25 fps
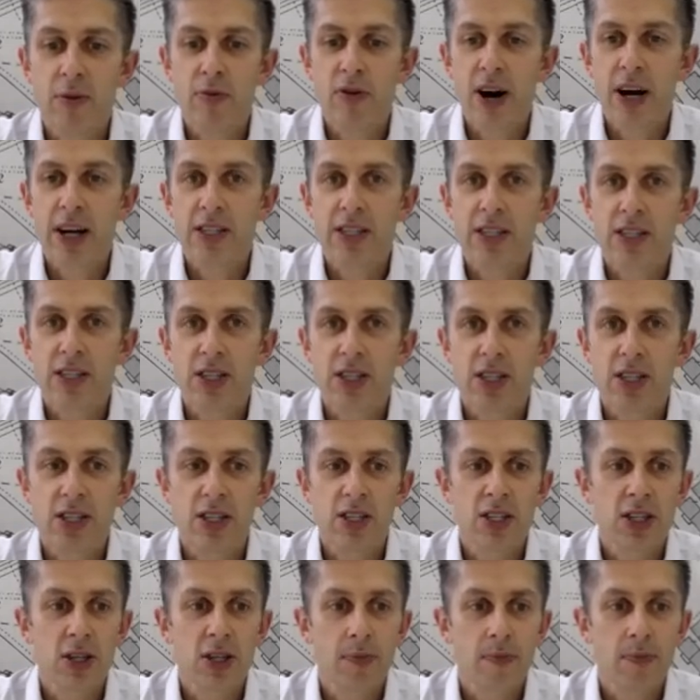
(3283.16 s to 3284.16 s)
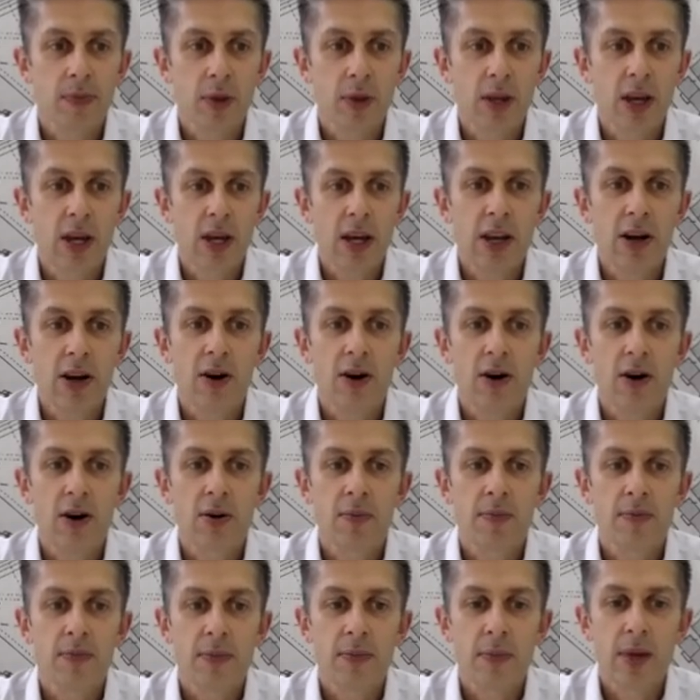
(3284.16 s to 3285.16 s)
practices in
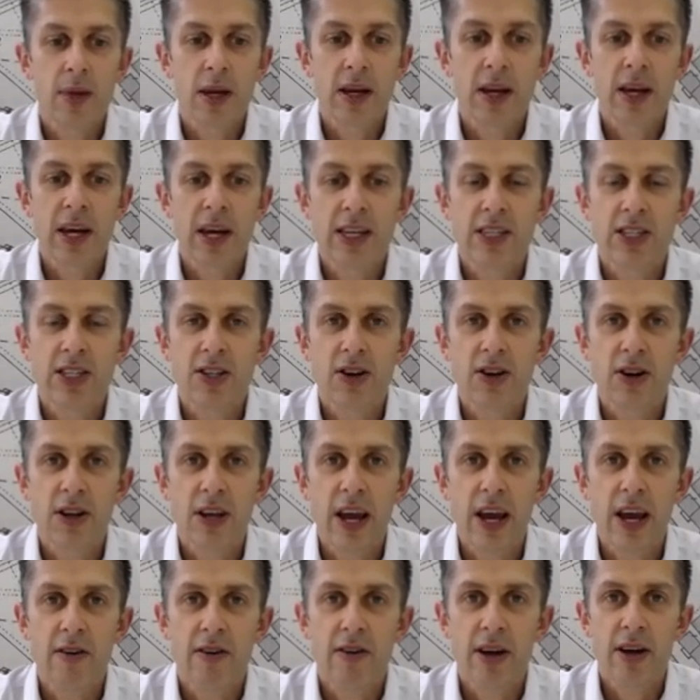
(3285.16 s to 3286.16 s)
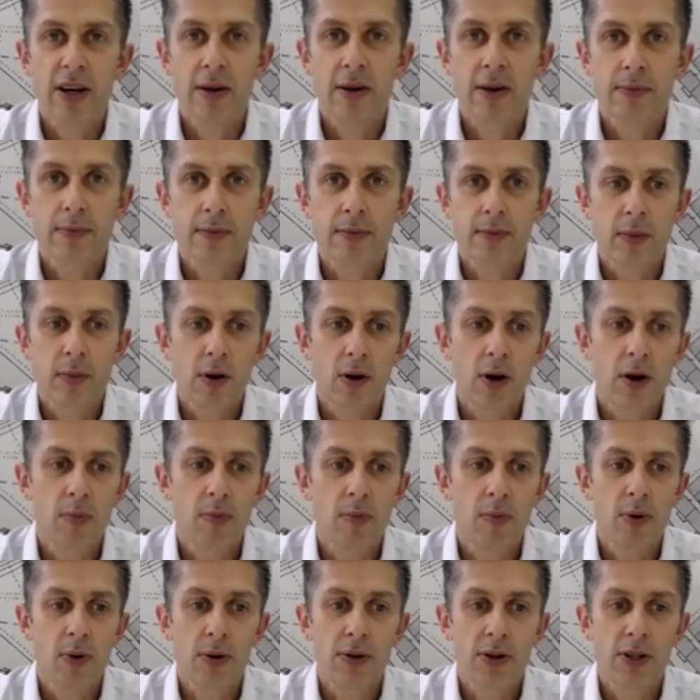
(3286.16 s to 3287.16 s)
our case study area on
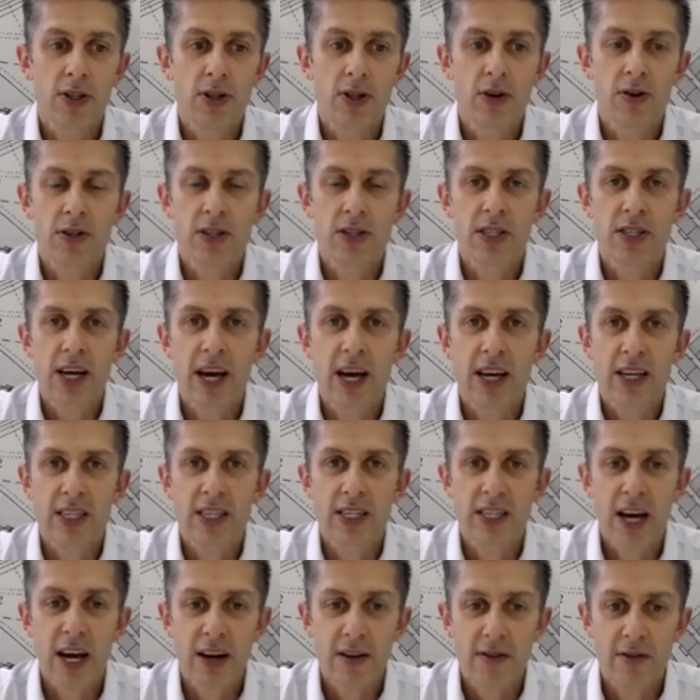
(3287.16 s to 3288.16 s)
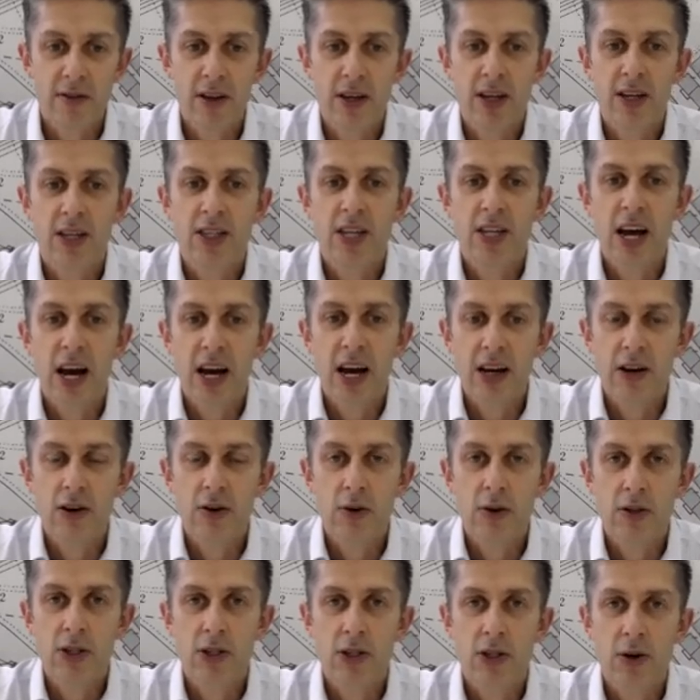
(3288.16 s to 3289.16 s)
both the sort of design side of things and
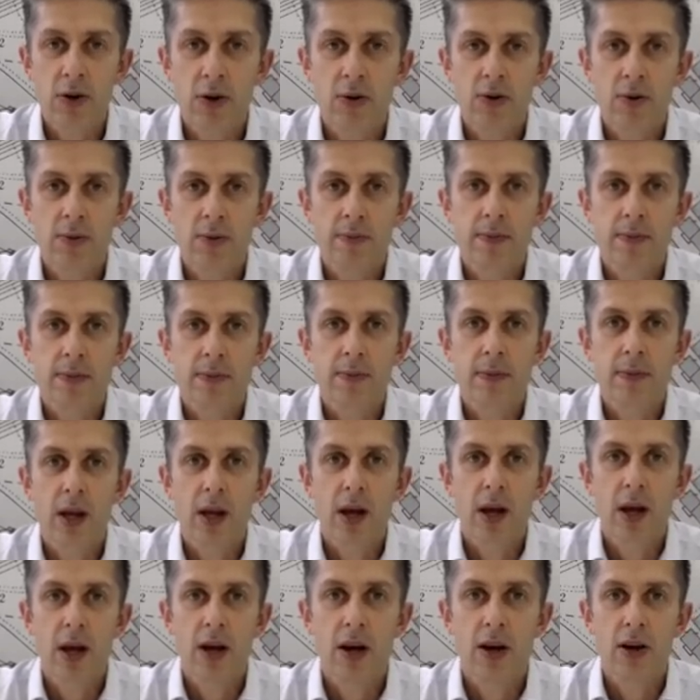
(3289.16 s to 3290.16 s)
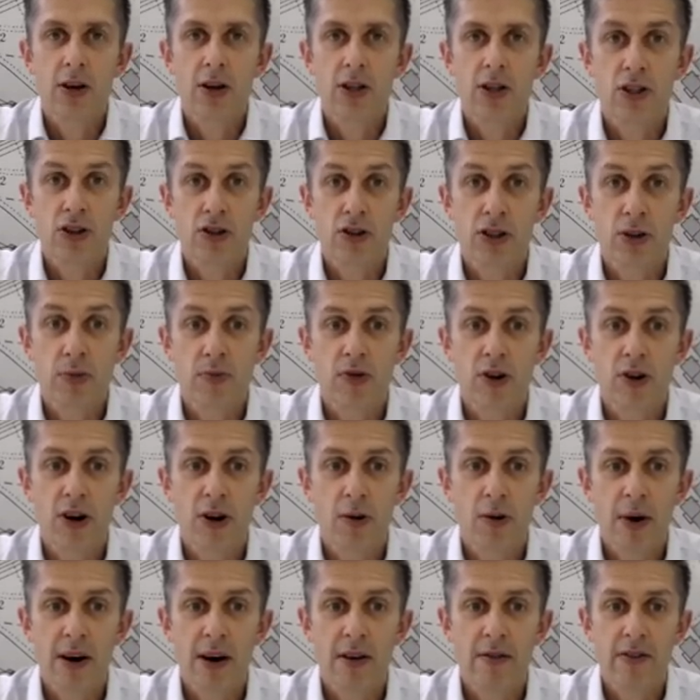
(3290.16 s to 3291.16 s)
also uh, construction product
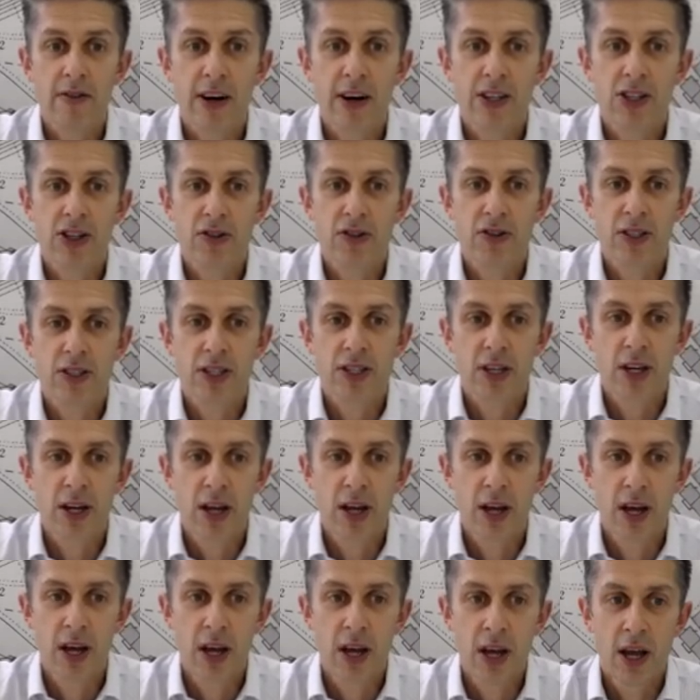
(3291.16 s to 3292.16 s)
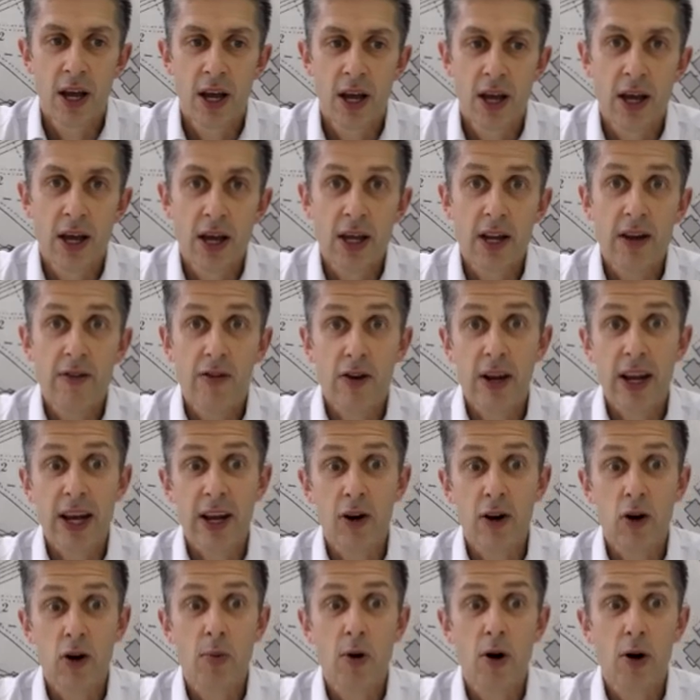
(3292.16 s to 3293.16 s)
manufacturers. And if you'd like to
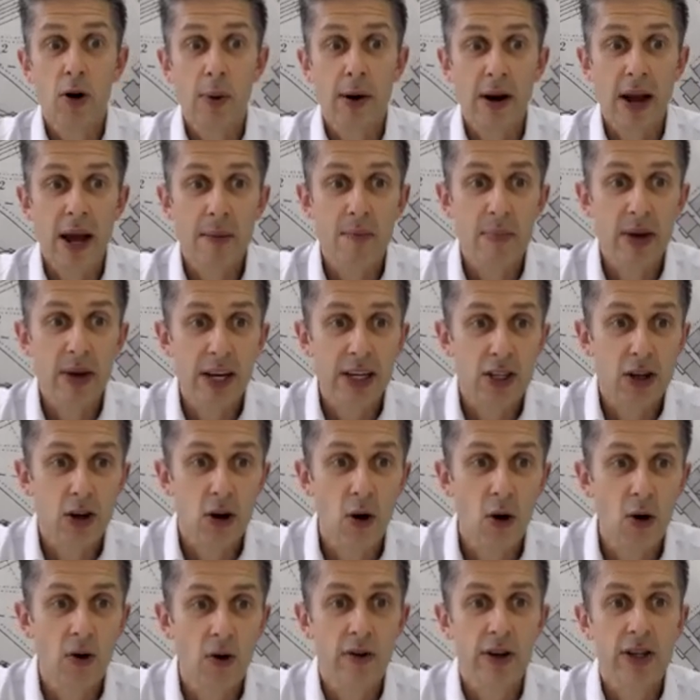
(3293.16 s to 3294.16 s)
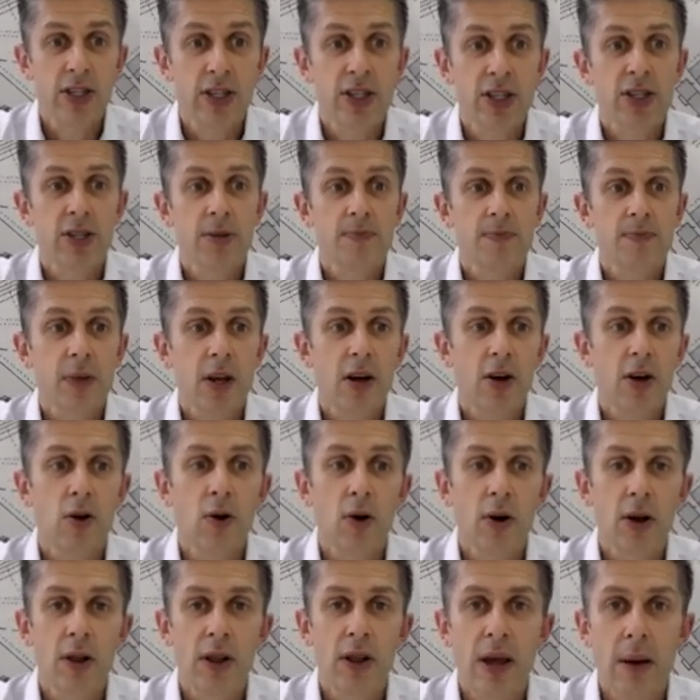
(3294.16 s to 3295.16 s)
know more about NBS Chorus, uh, go
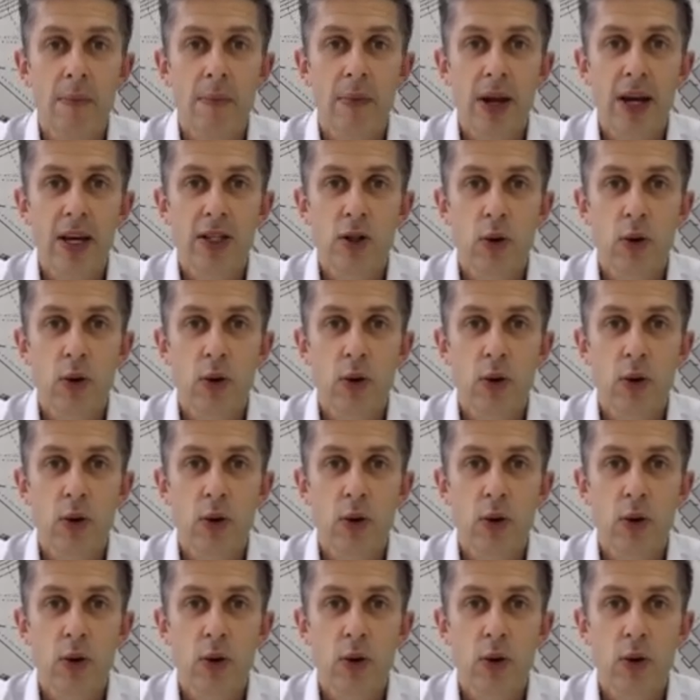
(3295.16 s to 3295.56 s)
to the NBS